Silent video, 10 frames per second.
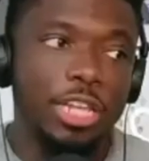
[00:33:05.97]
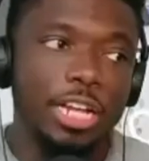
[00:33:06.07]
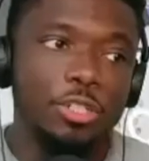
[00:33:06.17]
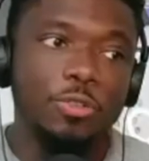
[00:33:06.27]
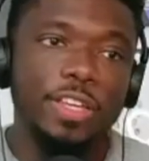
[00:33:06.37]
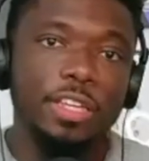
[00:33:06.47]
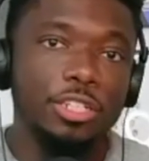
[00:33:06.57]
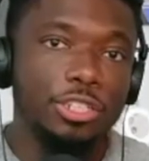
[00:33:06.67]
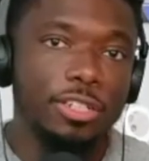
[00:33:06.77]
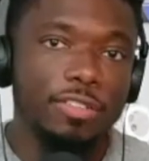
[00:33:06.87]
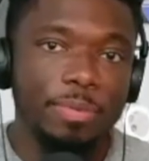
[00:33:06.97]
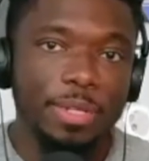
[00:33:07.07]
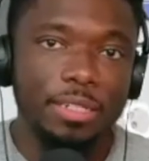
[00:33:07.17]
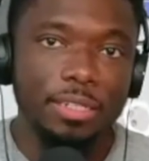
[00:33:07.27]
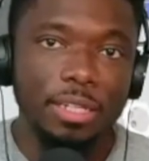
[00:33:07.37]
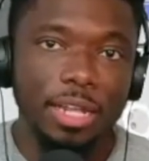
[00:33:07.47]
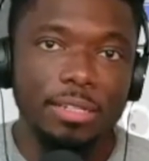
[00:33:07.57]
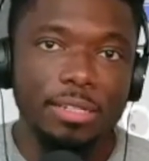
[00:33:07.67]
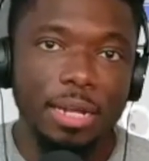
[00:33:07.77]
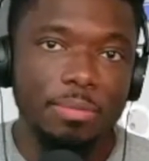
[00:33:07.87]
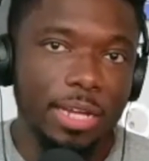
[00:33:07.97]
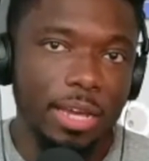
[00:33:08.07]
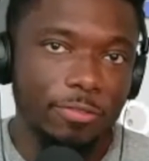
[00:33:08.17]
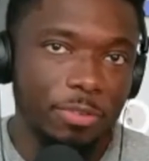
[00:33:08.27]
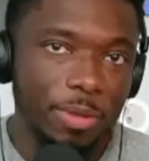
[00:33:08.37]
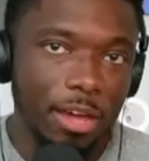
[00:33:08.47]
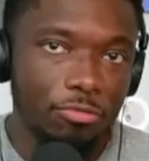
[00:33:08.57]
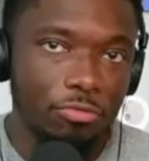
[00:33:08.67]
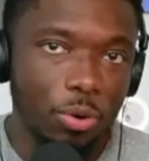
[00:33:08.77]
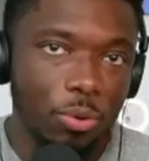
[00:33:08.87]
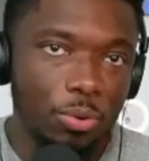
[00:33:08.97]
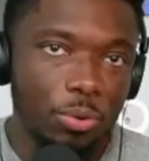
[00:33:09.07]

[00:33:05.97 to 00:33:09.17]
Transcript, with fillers: do think he should have been like stepped down from that role.